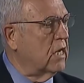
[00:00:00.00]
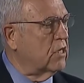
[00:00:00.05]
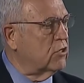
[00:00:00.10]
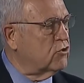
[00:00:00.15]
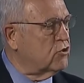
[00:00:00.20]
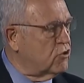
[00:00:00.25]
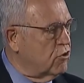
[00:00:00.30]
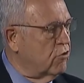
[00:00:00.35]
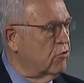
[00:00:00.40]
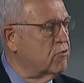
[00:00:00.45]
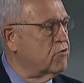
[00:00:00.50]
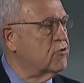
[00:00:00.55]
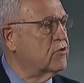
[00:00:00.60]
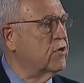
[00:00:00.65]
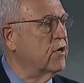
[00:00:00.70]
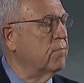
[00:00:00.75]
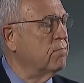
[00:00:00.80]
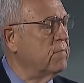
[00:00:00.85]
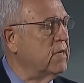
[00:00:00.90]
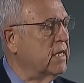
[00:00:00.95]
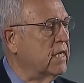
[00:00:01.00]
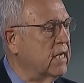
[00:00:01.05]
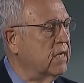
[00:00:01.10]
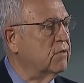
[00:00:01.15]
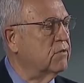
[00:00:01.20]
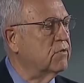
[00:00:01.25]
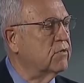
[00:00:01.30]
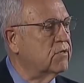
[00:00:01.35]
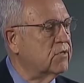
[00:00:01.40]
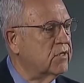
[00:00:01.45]
church
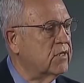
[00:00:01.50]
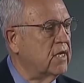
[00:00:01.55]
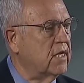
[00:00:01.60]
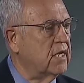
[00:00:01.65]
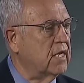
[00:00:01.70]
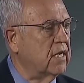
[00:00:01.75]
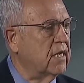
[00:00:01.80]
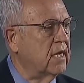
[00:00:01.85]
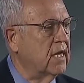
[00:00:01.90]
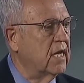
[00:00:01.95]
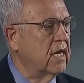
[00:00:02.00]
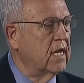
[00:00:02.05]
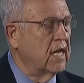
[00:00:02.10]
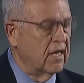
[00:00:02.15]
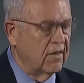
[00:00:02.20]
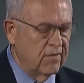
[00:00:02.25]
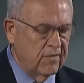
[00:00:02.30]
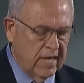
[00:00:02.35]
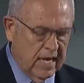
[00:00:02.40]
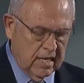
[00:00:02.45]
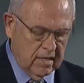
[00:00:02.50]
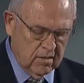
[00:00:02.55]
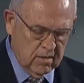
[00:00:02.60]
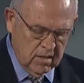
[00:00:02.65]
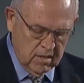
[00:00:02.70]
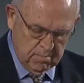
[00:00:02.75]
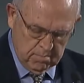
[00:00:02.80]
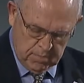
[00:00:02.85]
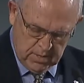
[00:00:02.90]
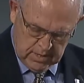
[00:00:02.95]
begin to see
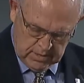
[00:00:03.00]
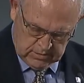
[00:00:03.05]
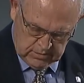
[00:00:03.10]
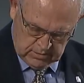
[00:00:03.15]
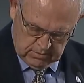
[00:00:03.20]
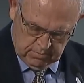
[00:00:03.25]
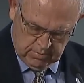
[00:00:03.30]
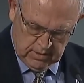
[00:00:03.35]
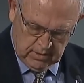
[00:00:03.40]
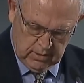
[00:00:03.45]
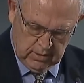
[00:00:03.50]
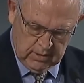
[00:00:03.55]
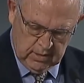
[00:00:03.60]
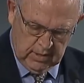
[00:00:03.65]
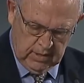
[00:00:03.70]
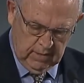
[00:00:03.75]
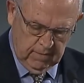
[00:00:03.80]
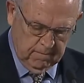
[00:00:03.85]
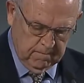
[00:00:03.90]
that possibility.